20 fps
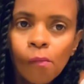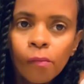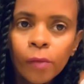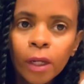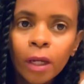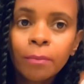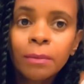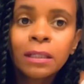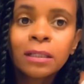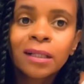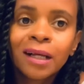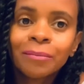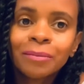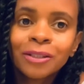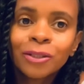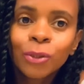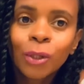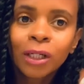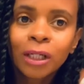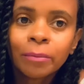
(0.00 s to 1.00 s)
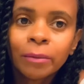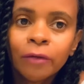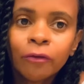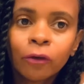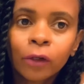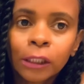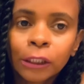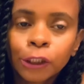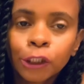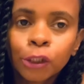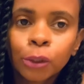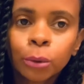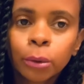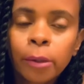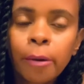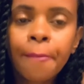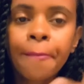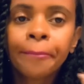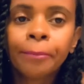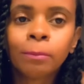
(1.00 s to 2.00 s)
Let me stop talking before I choke.
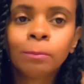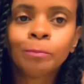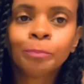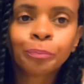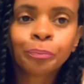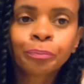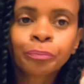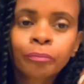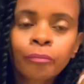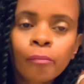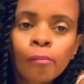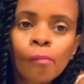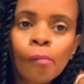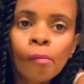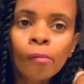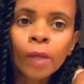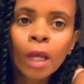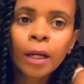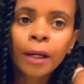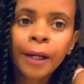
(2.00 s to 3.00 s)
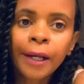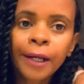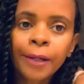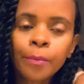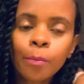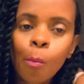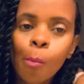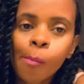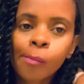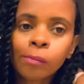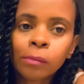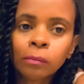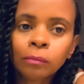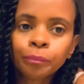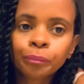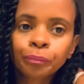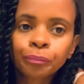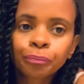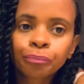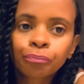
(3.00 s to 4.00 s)
And
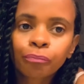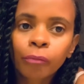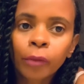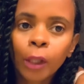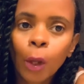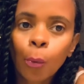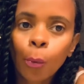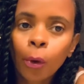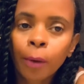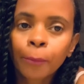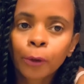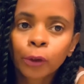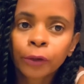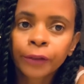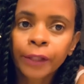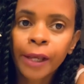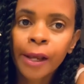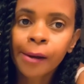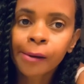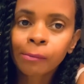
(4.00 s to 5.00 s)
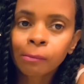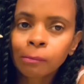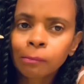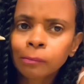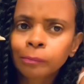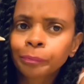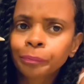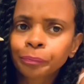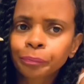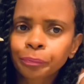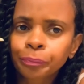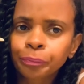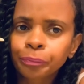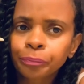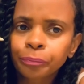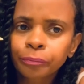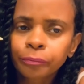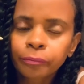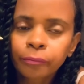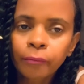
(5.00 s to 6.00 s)
one more thing,
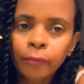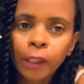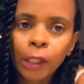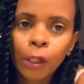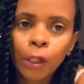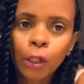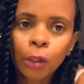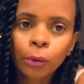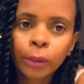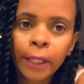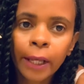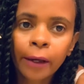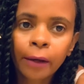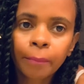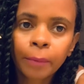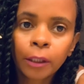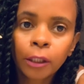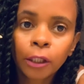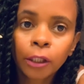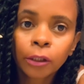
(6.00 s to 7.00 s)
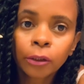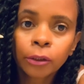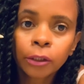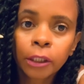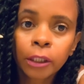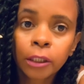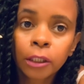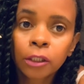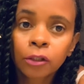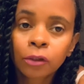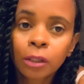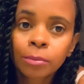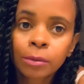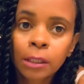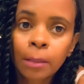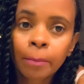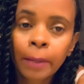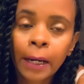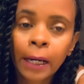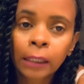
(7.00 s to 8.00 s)
go down below to the description
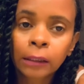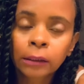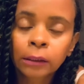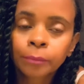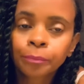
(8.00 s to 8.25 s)
box